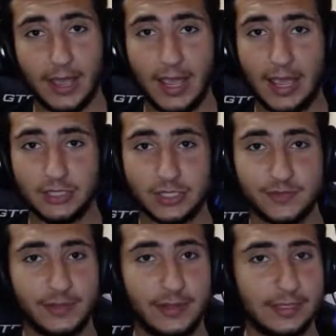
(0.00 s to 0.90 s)
I just
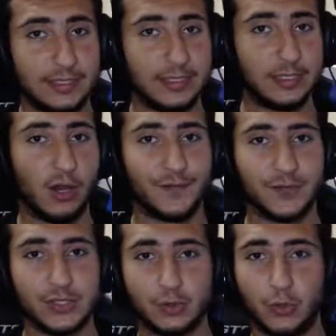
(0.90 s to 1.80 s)
feel like he
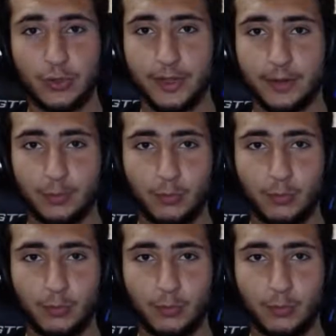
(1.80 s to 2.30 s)
offers more than